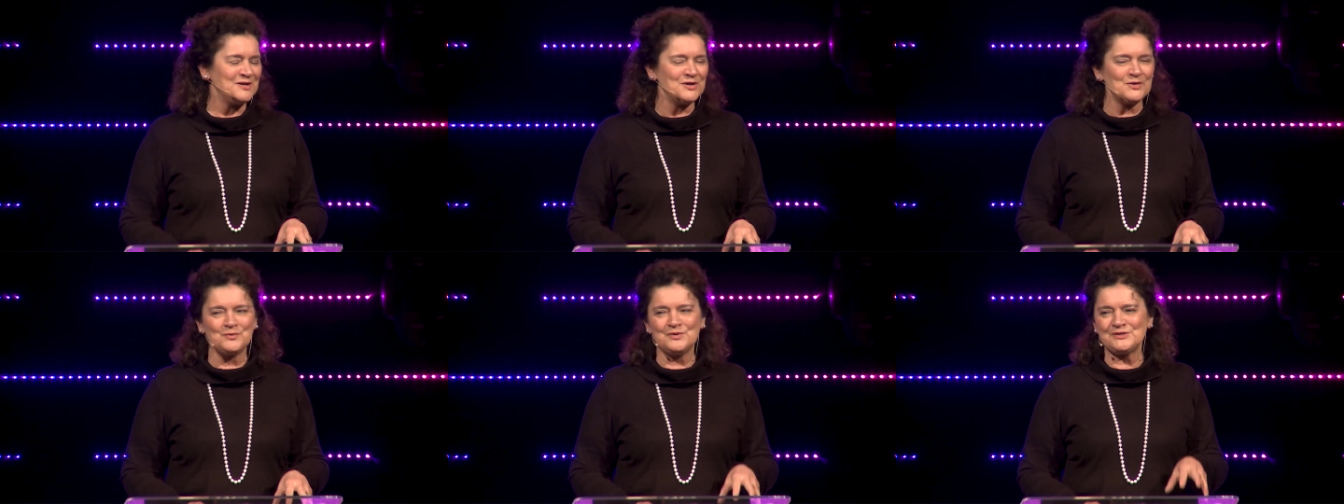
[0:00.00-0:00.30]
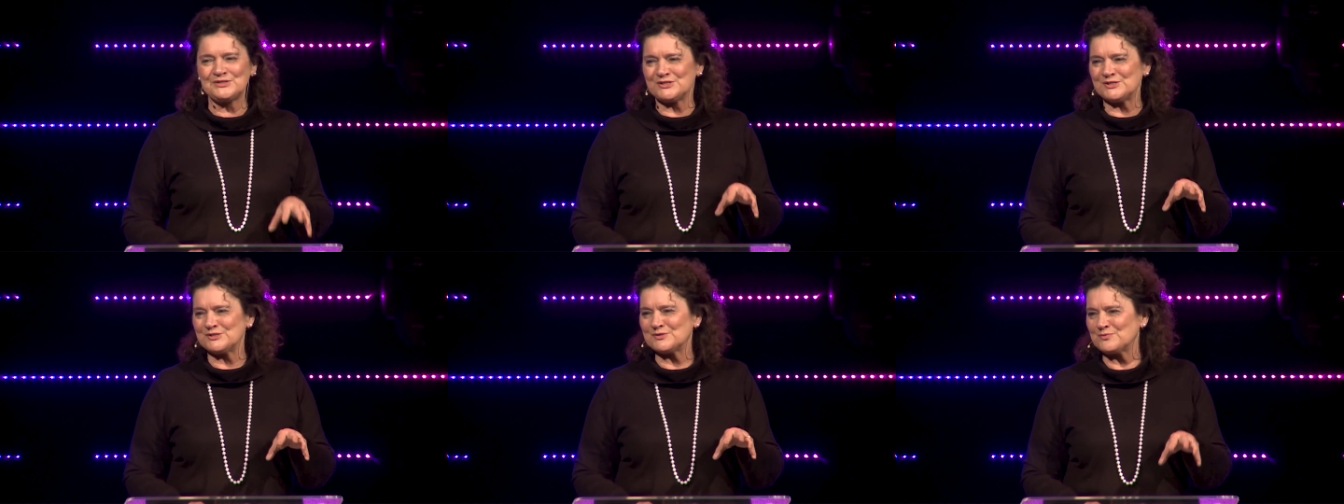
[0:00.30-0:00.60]

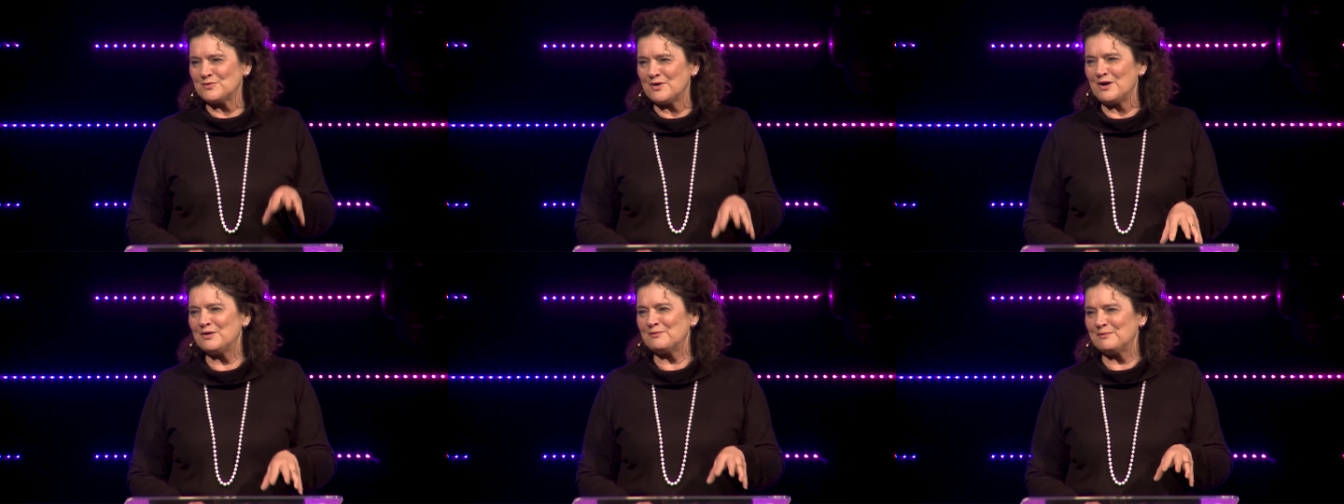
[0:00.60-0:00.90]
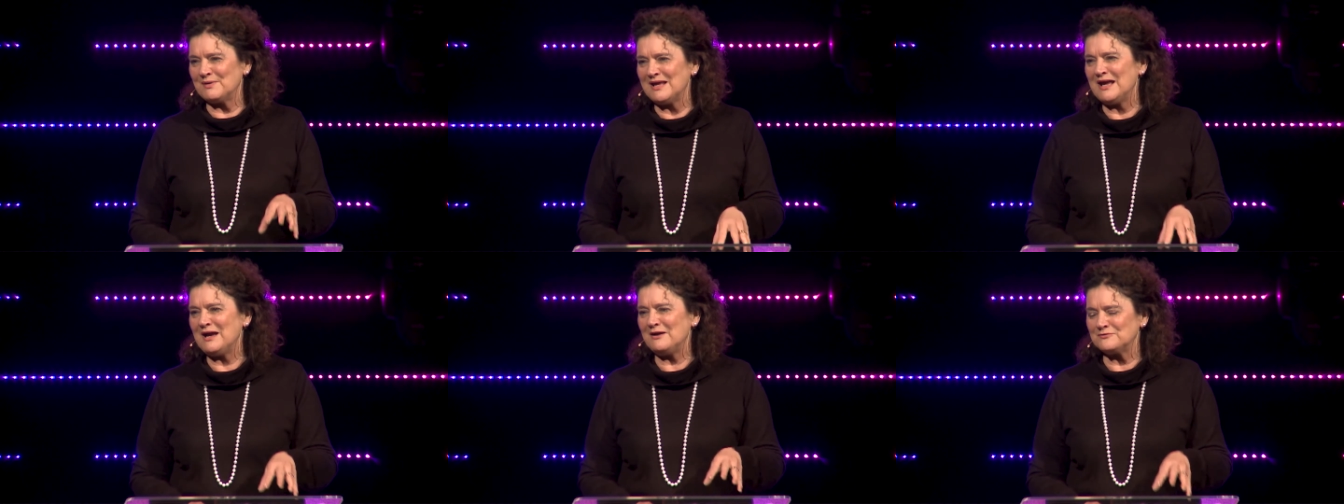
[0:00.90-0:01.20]
which is why
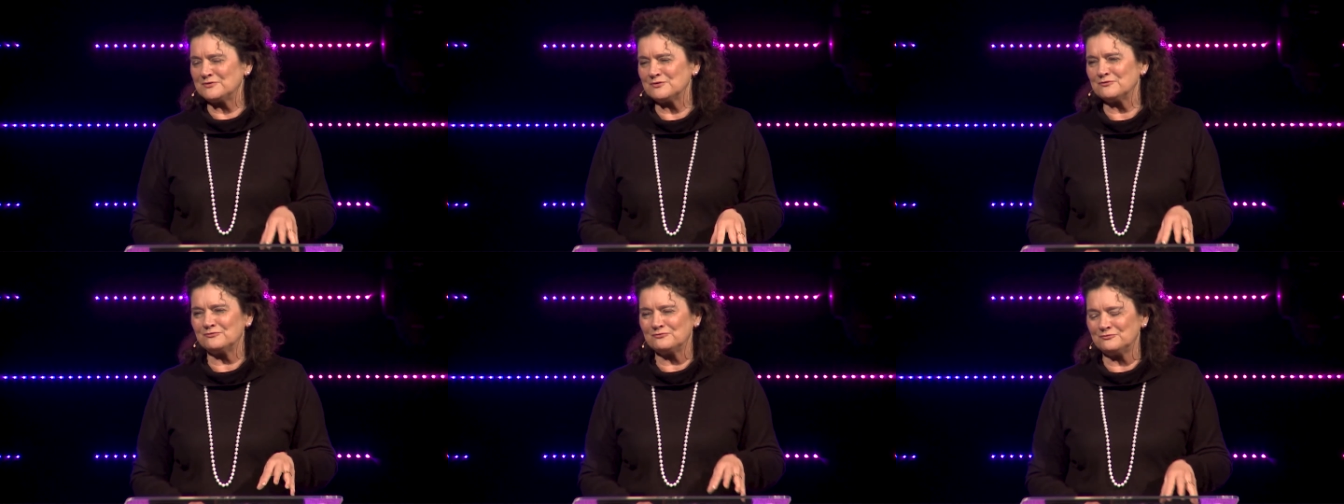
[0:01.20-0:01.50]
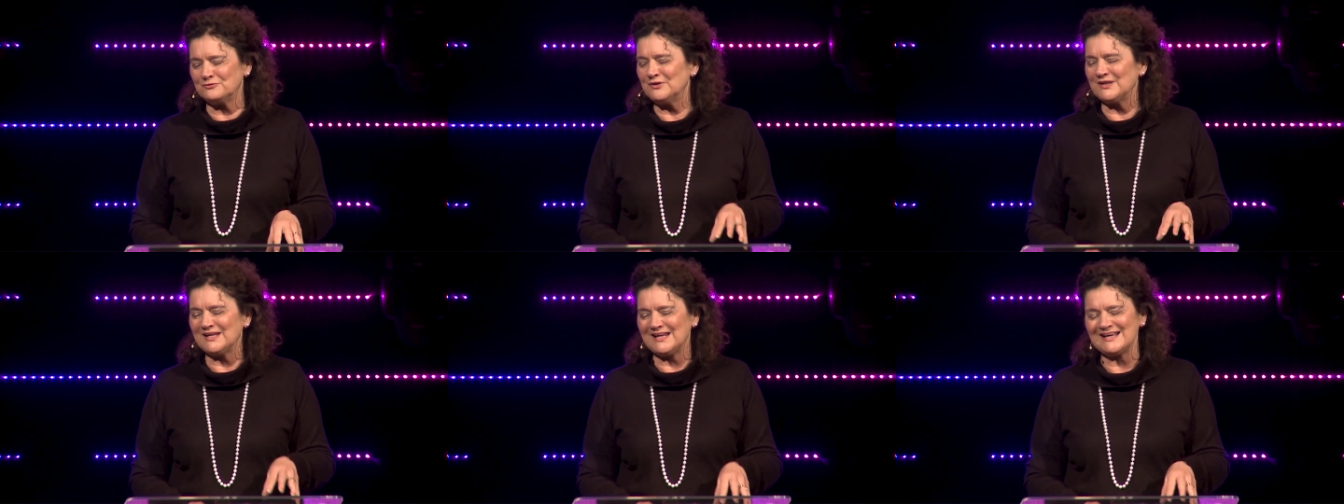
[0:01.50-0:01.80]
we have to
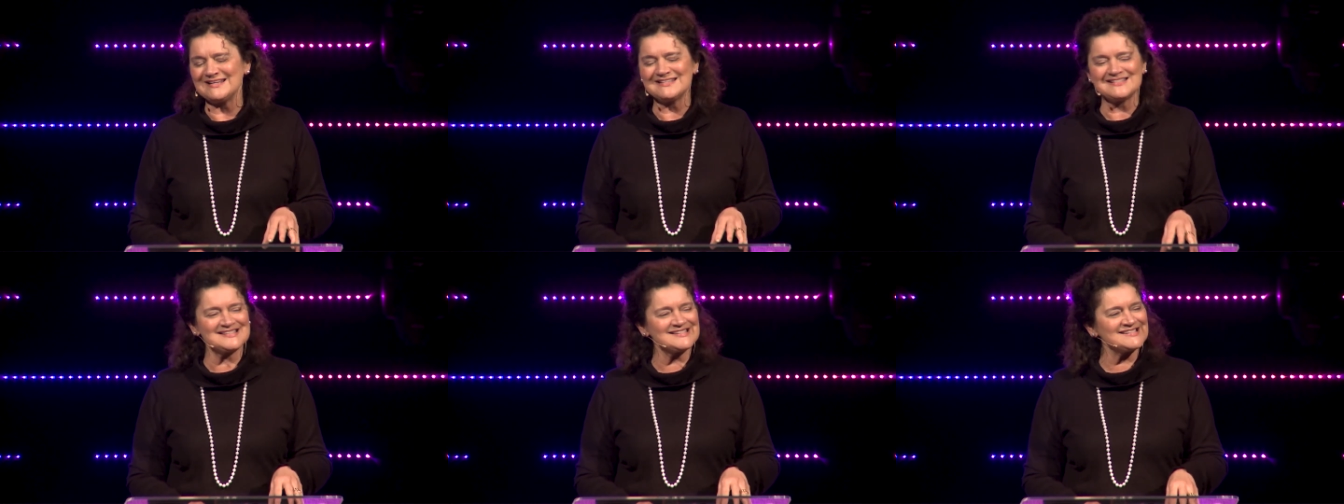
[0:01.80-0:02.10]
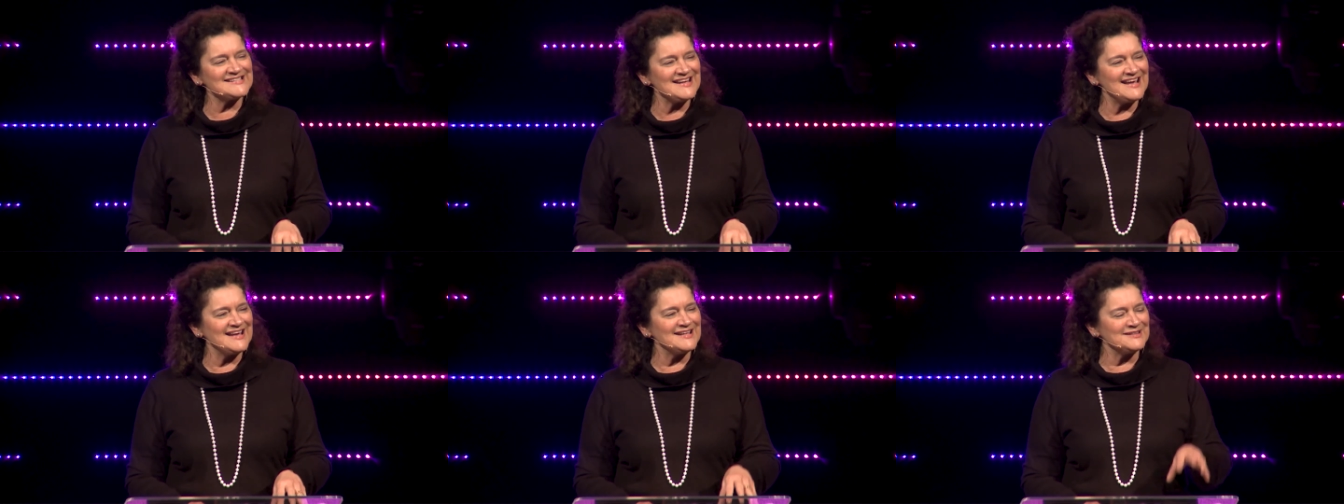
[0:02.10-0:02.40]
fully
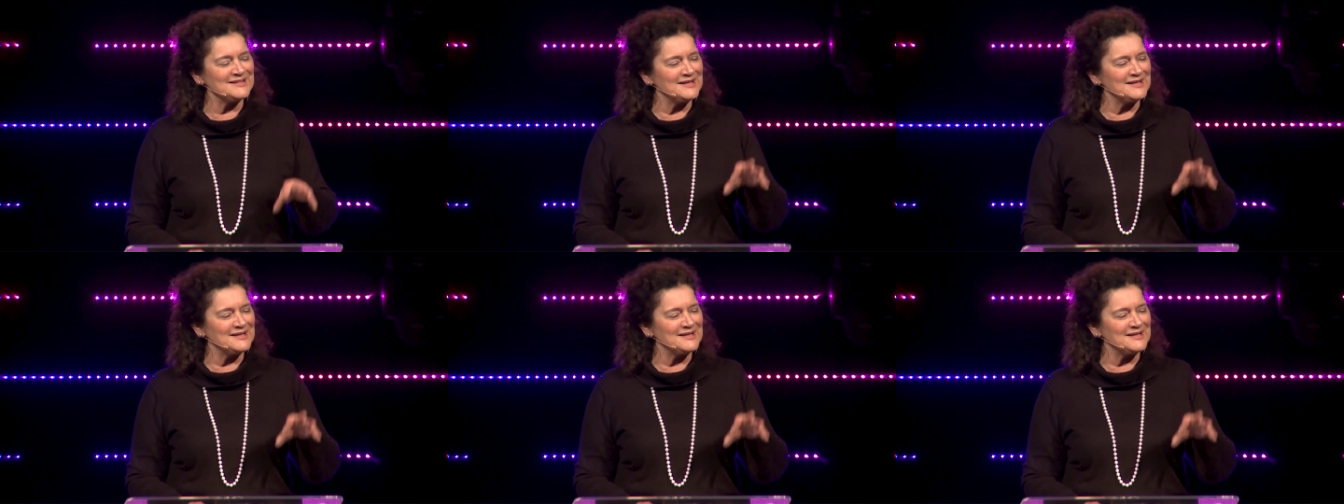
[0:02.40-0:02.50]
understand